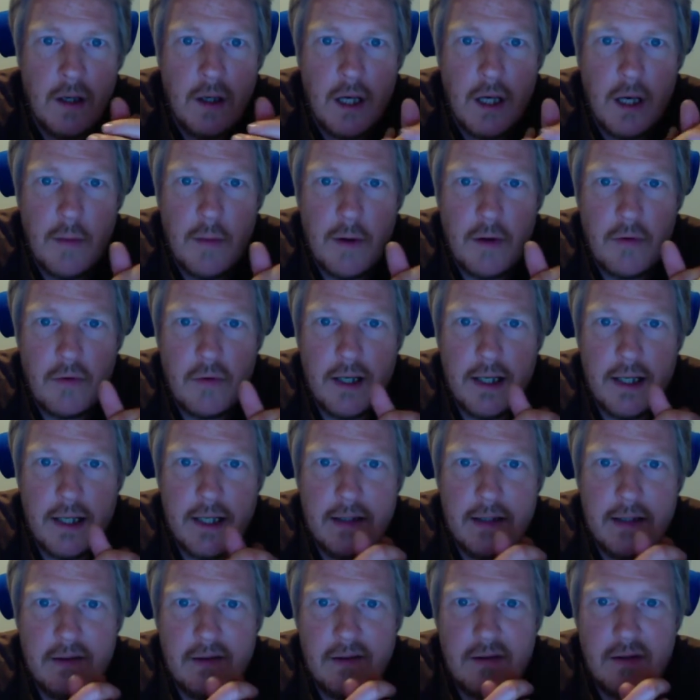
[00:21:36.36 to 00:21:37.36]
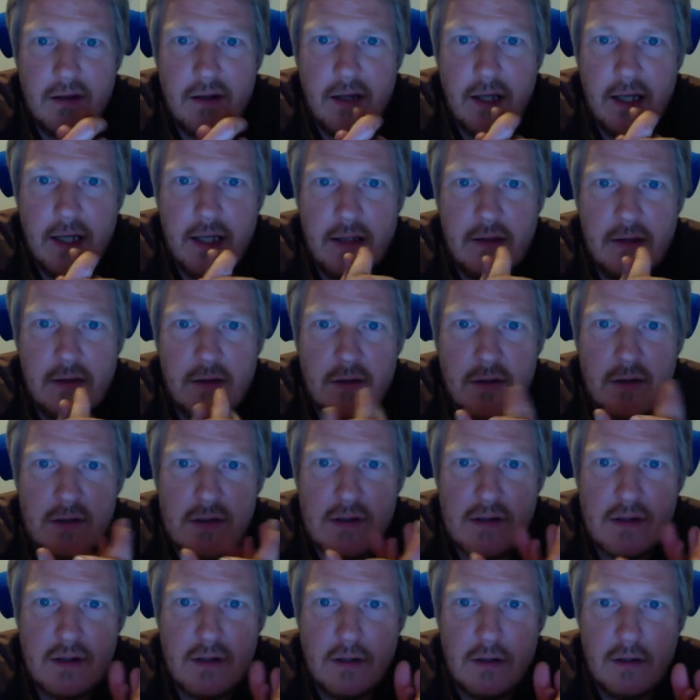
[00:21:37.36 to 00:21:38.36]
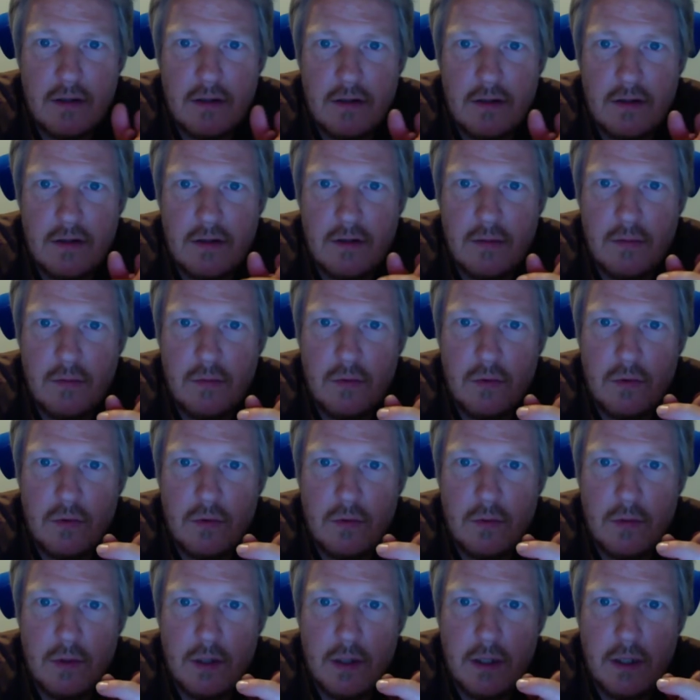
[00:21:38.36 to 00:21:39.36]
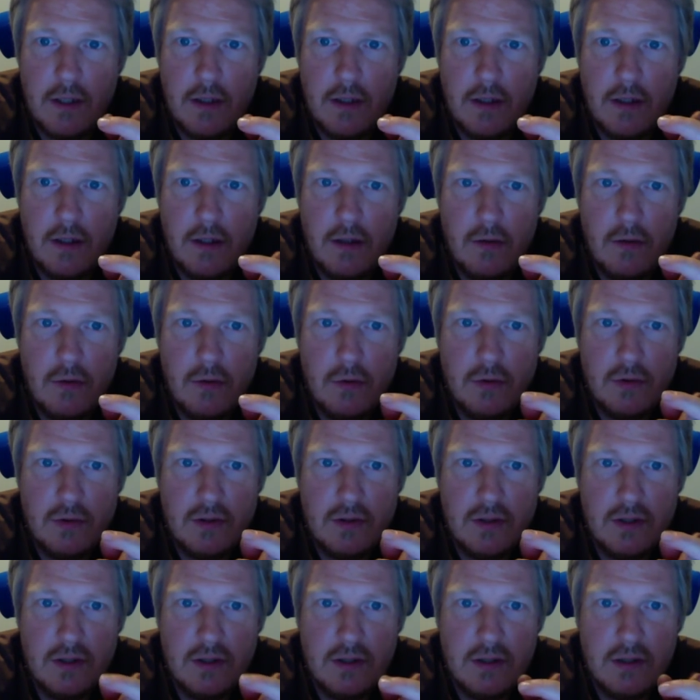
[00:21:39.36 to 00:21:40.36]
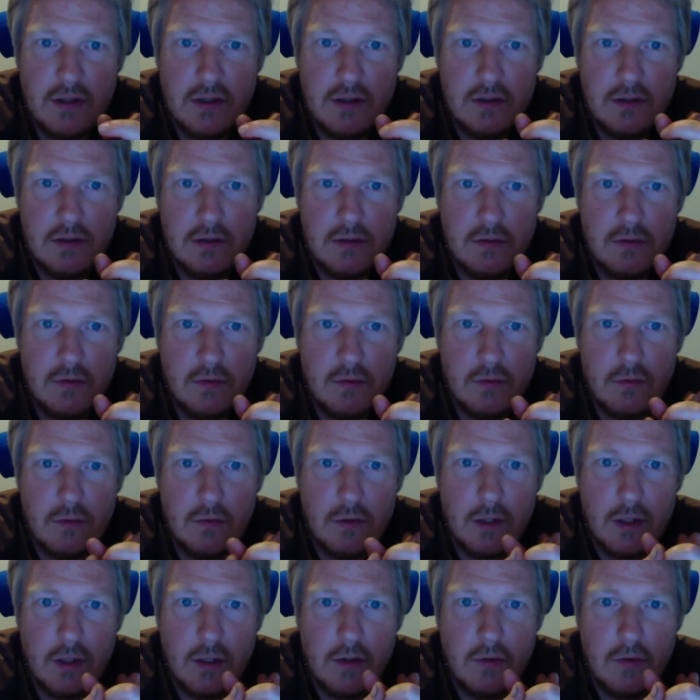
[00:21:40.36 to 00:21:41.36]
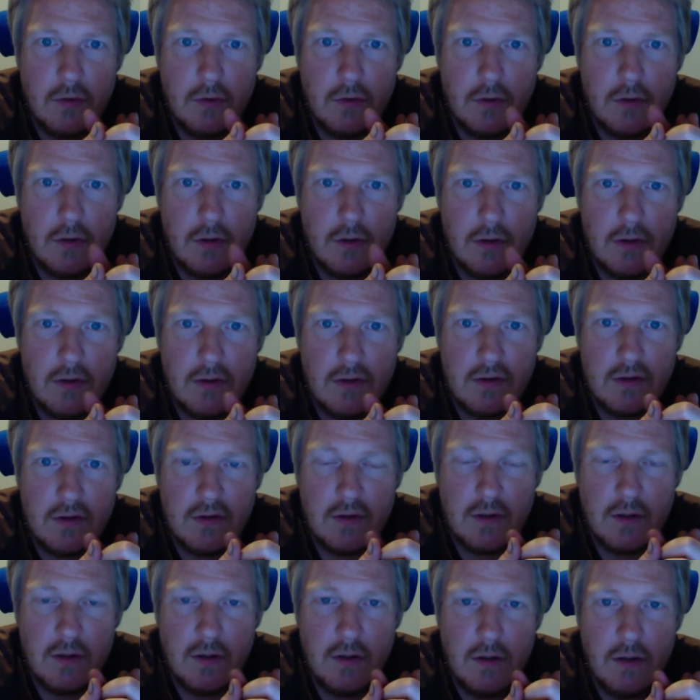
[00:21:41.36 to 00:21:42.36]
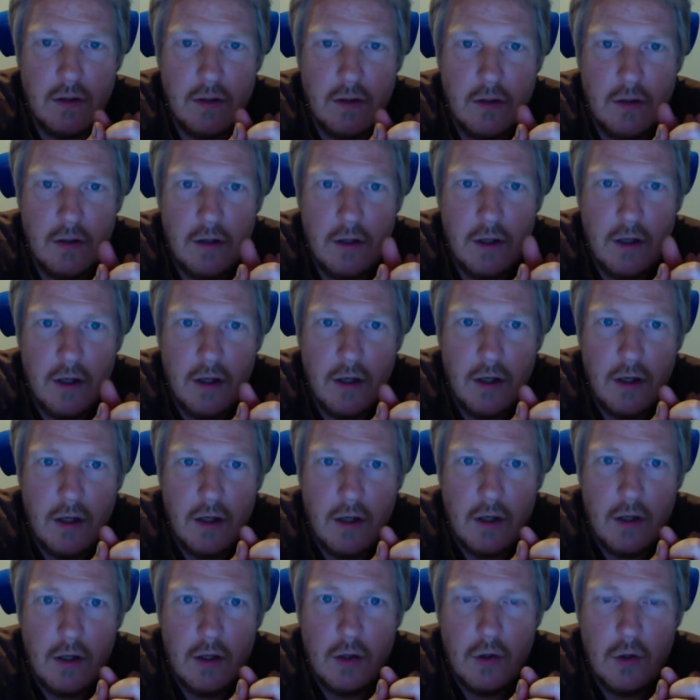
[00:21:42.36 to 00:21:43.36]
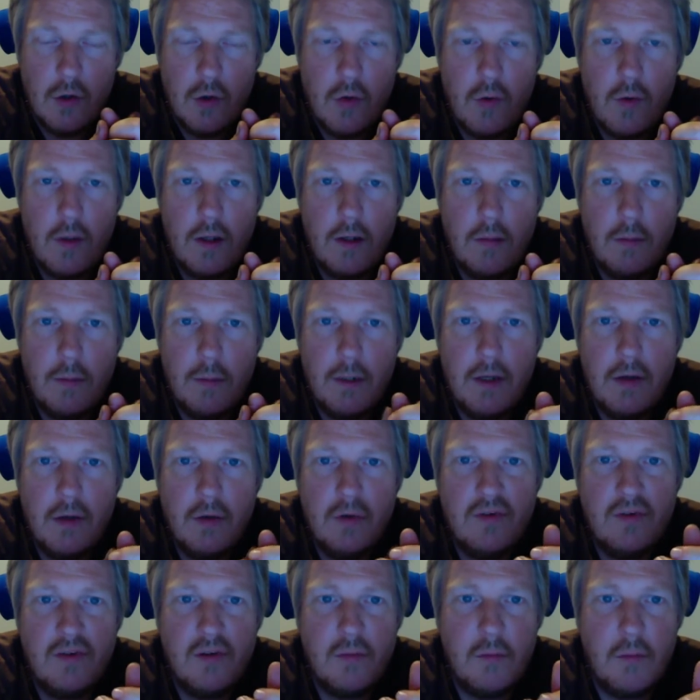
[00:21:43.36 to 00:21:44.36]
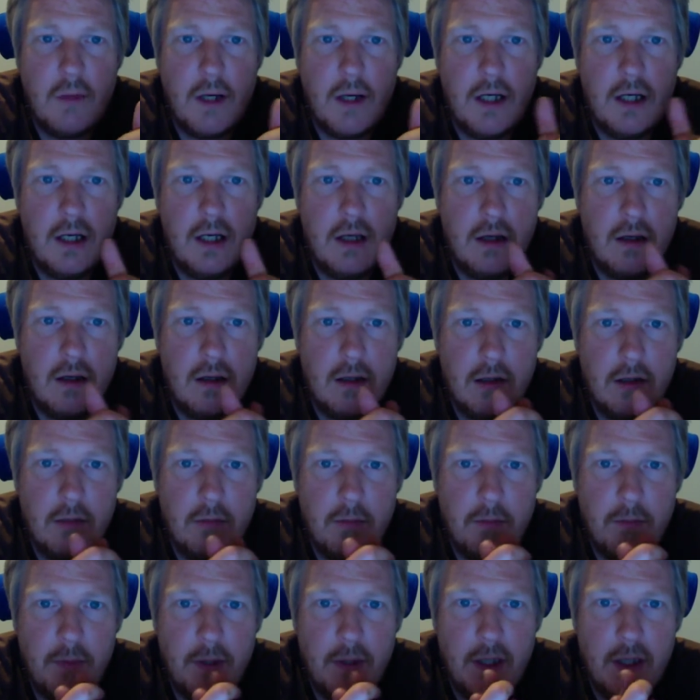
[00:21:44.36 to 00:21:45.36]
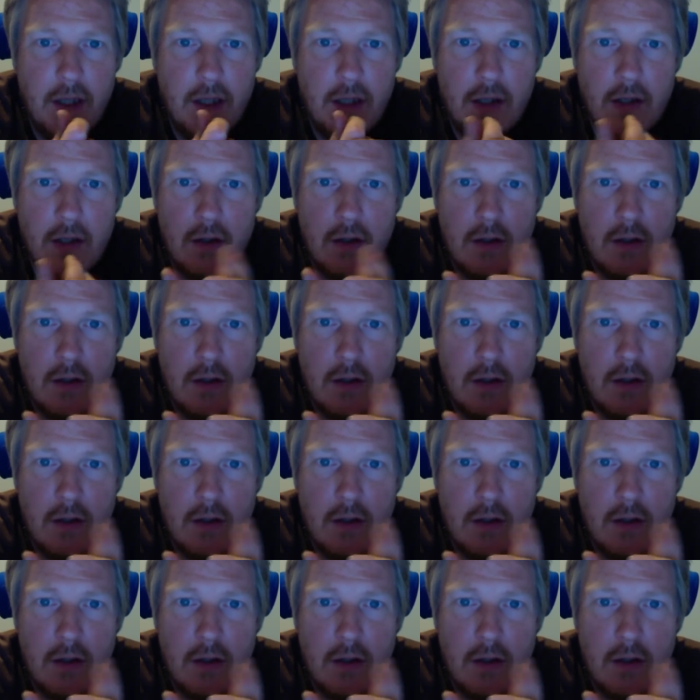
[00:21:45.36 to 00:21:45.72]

Am I right? The later they start, the more money they lose. This is what I do not understand. Who will be losing money? R&B.